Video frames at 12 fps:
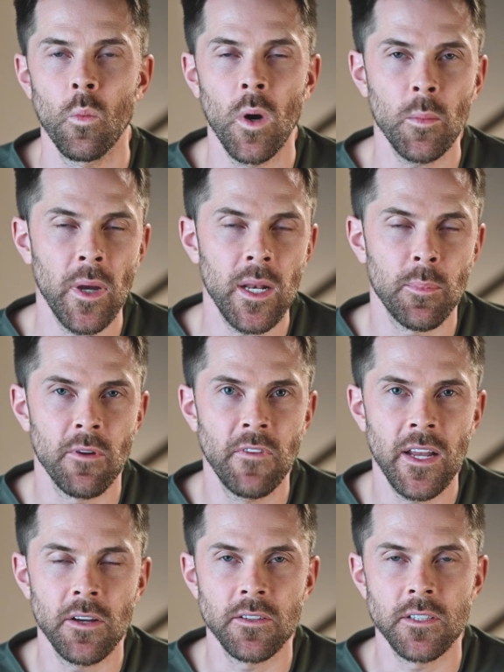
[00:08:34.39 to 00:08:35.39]
One way to
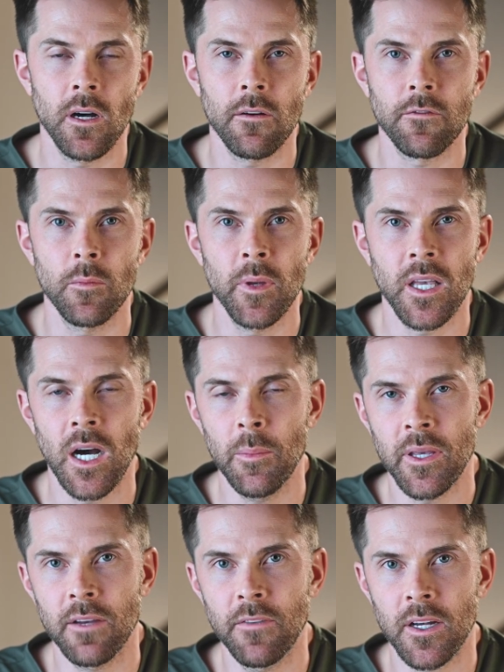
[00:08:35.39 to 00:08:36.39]
prevent yourself from
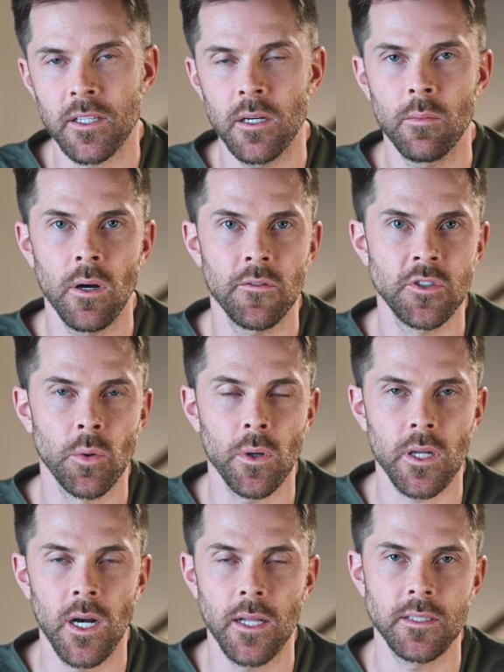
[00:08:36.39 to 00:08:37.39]
becoming a victim of
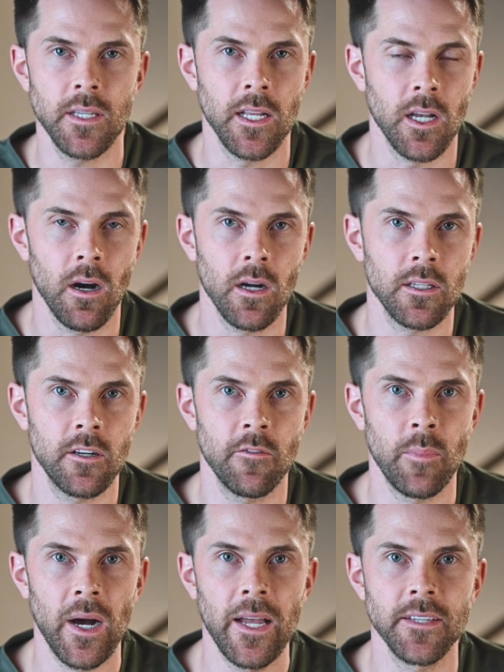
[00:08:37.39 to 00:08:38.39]
shortcuts and cognitive
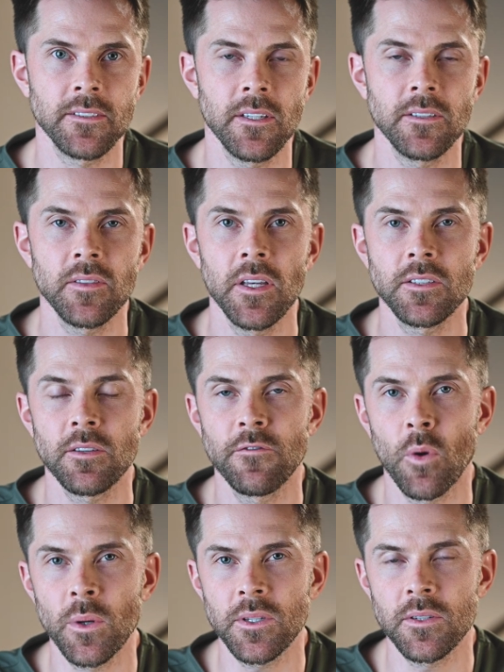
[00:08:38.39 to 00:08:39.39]
biases is to
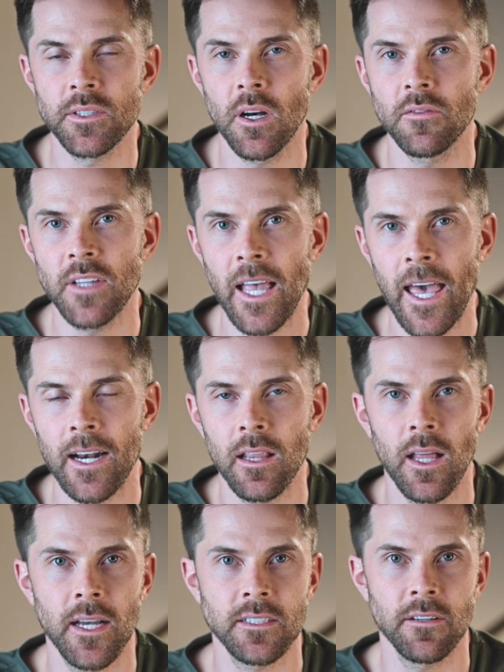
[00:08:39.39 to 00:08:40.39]
force yourself to
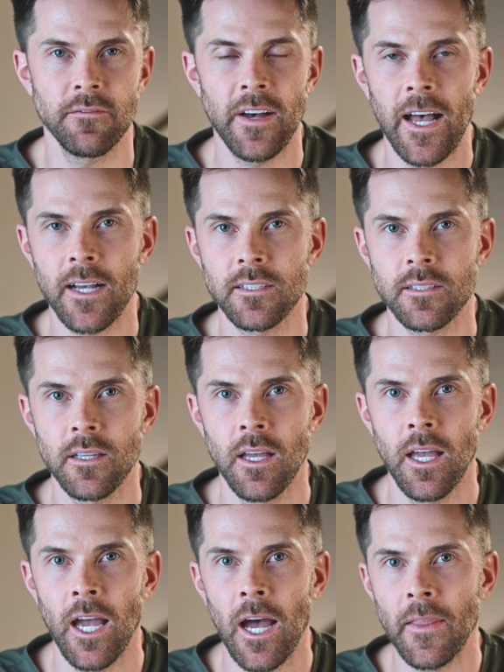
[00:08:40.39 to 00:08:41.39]
analyze the facts.
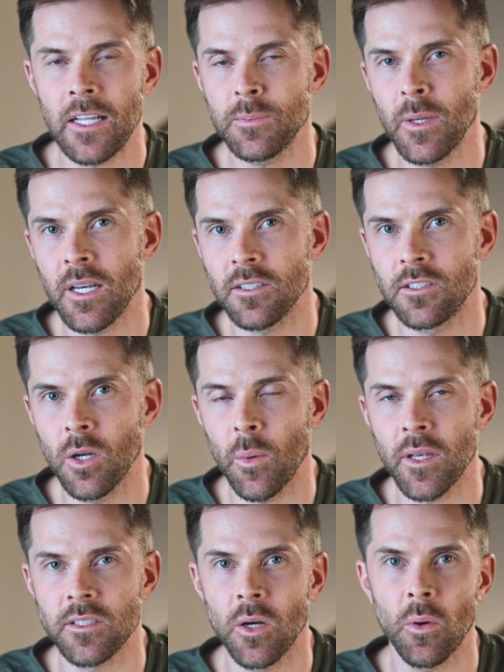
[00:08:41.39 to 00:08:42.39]
And that's because
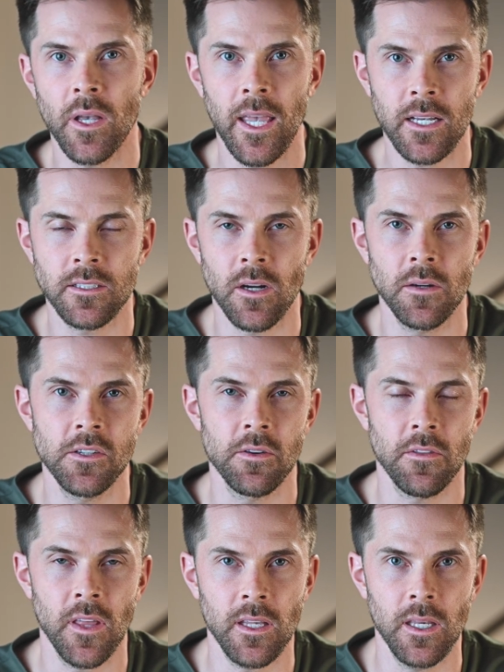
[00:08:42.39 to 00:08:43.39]
doing so kickstarts your
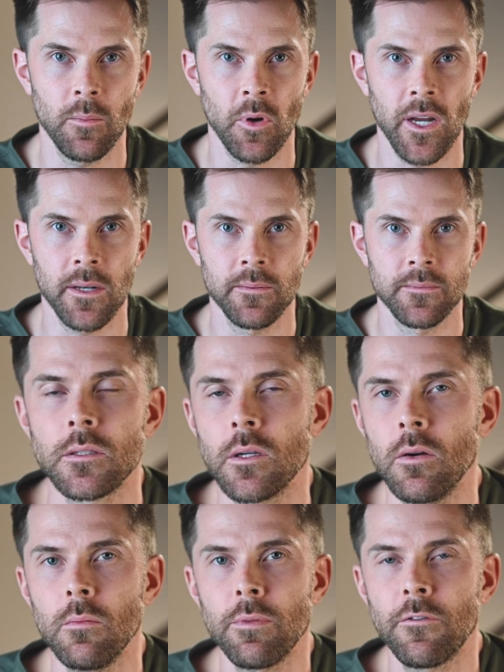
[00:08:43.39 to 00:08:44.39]
thinking brain.
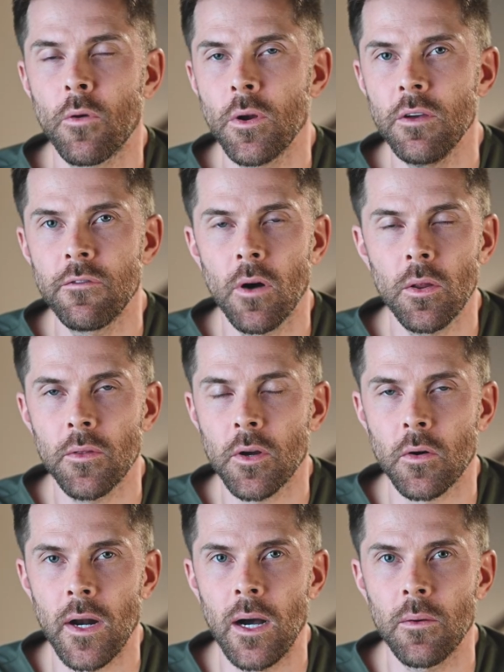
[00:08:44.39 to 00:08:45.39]
So before you follow the
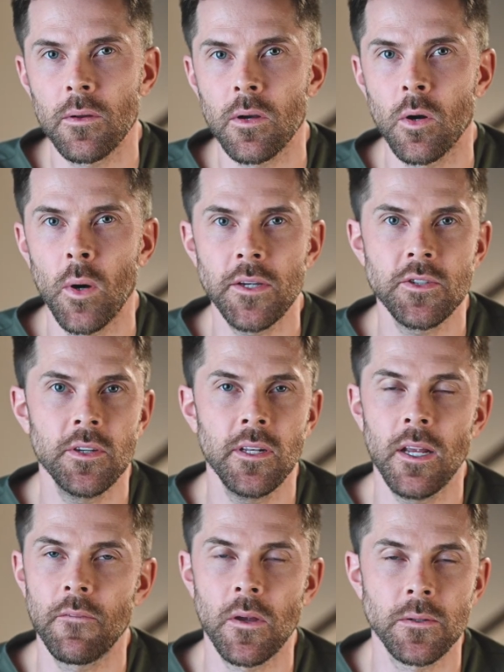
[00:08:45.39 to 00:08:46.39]
crowd, question
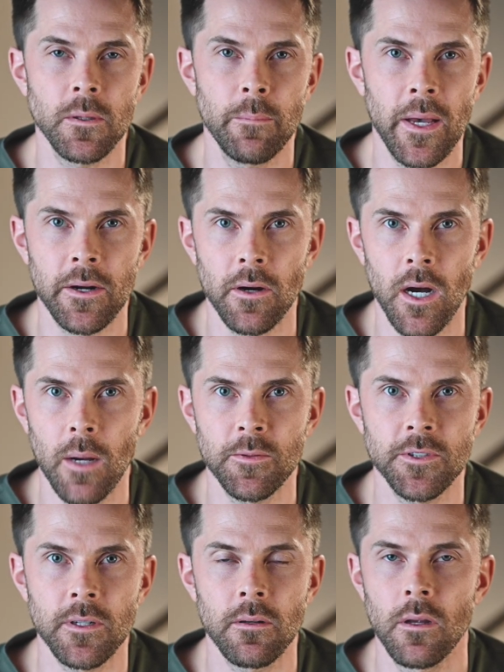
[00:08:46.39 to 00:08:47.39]
if there's a better
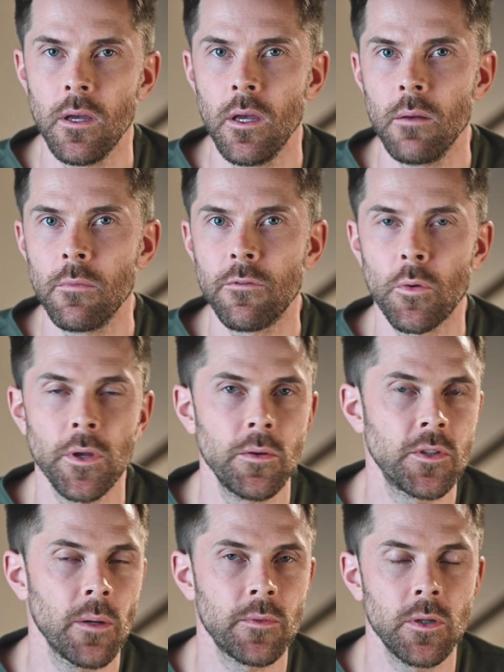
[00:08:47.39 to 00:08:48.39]
option. Before you
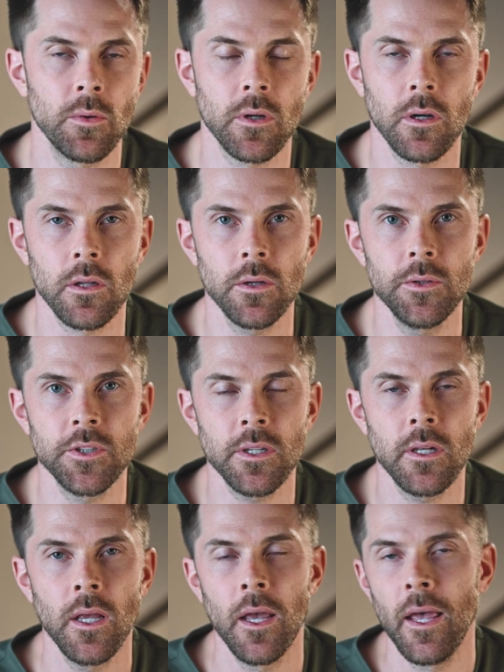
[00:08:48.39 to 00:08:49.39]
jump to a
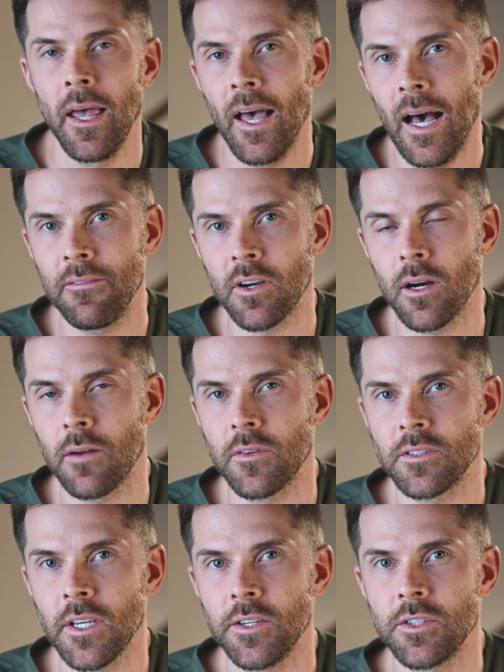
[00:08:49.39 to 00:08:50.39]
conclusion, have a
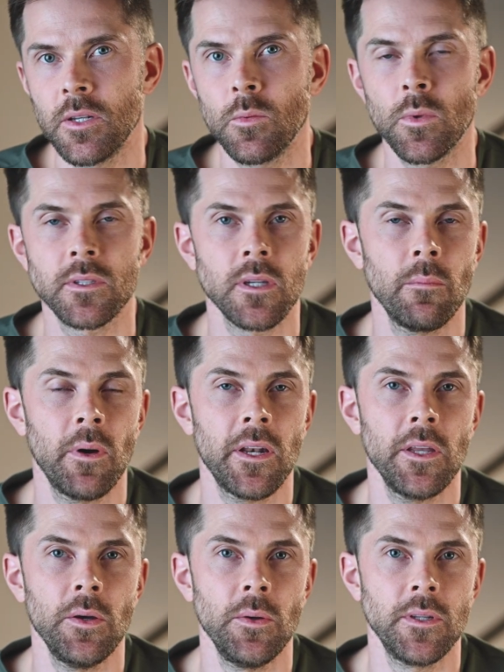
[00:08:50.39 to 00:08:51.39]
conversation with
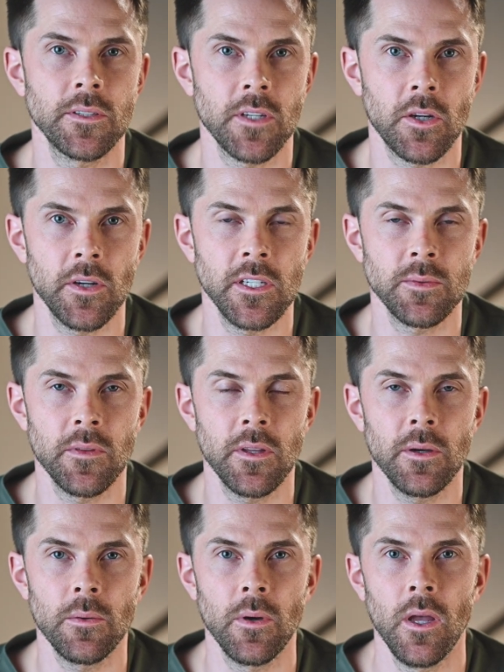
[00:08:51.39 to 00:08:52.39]
somebody who disagrees with
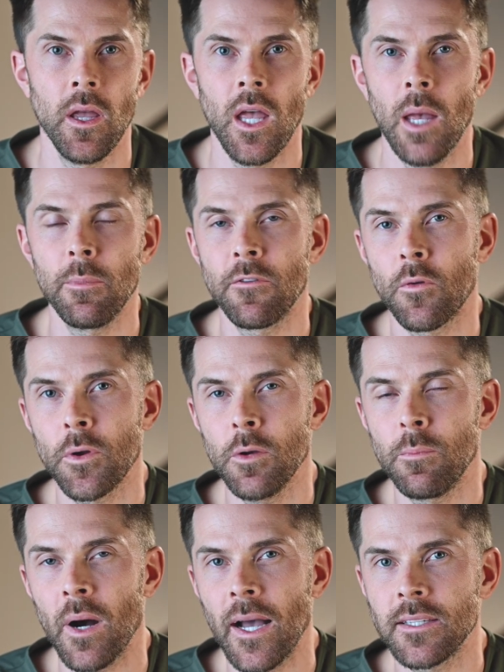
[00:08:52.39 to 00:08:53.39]
you. And before you
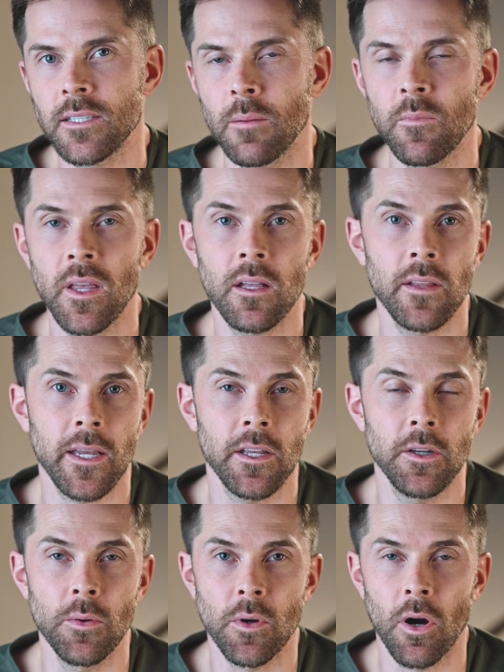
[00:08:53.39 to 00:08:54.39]
buy something like a
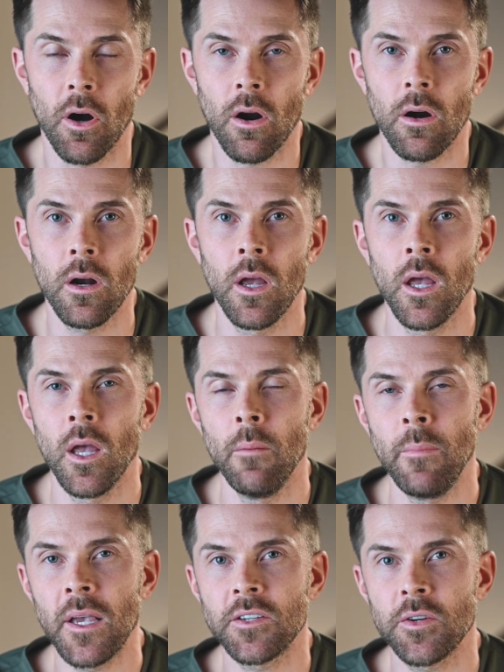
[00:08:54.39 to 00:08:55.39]
new car,
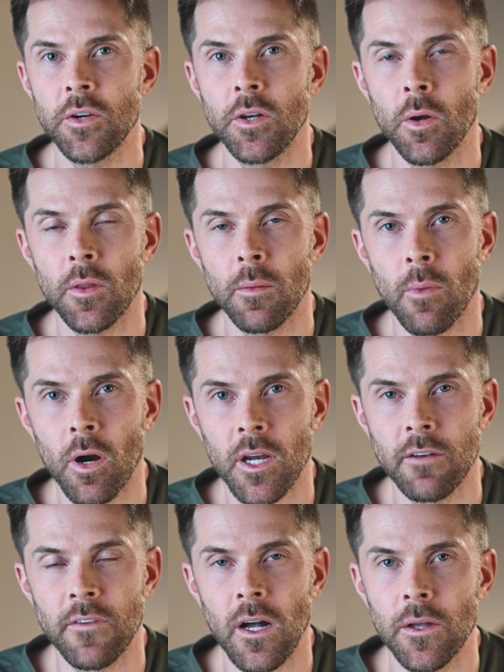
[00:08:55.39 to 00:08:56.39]
make sure you know the
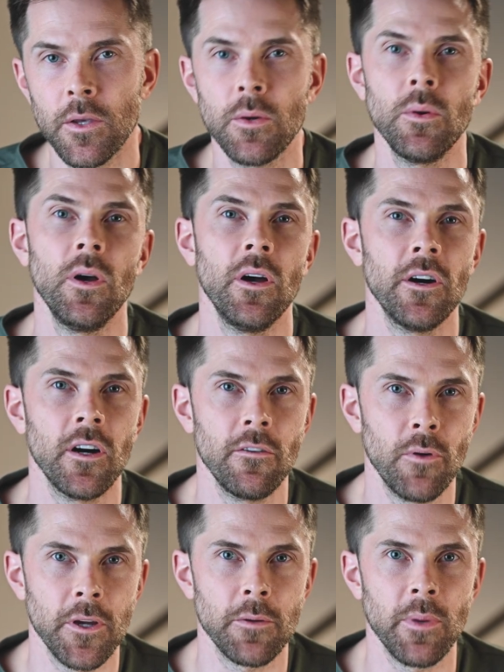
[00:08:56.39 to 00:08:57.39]
market value of
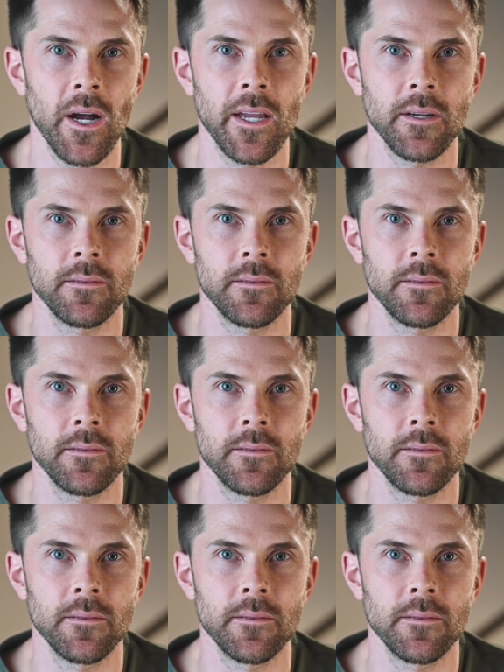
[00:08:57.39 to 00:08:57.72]
what you're buying.